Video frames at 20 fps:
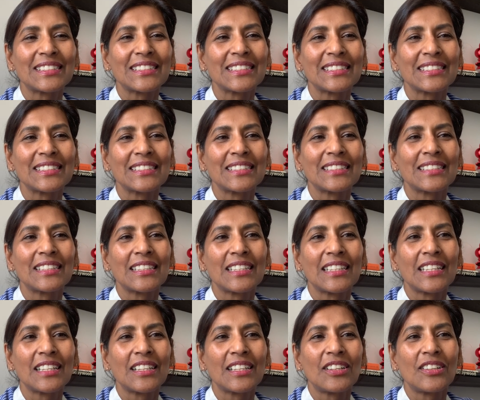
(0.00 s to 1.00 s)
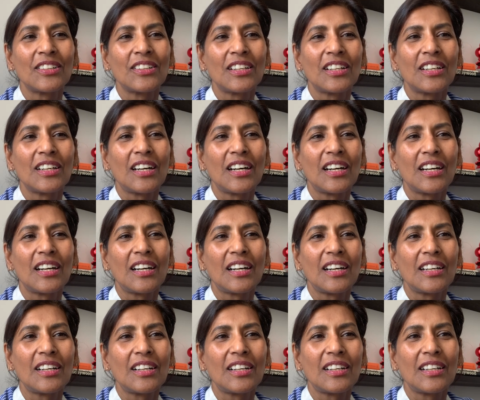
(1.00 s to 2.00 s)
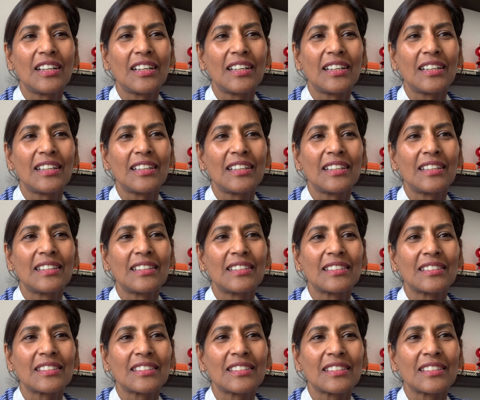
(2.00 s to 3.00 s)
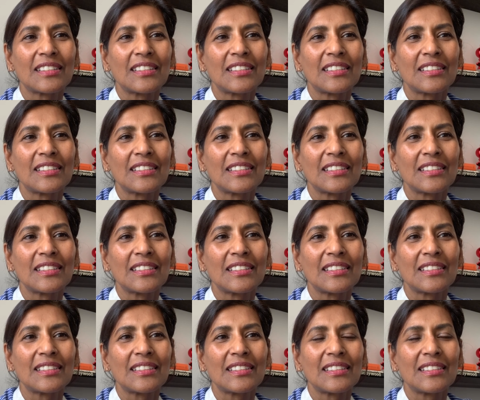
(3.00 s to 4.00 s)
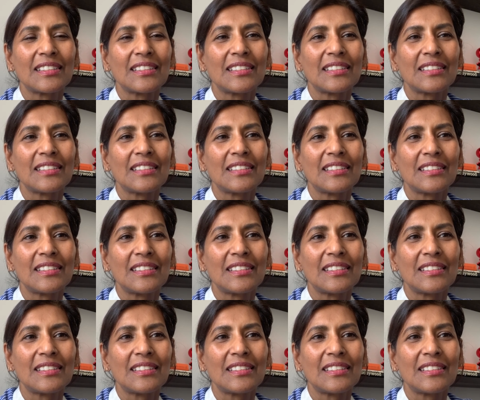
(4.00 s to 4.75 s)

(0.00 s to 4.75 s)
(not speaking)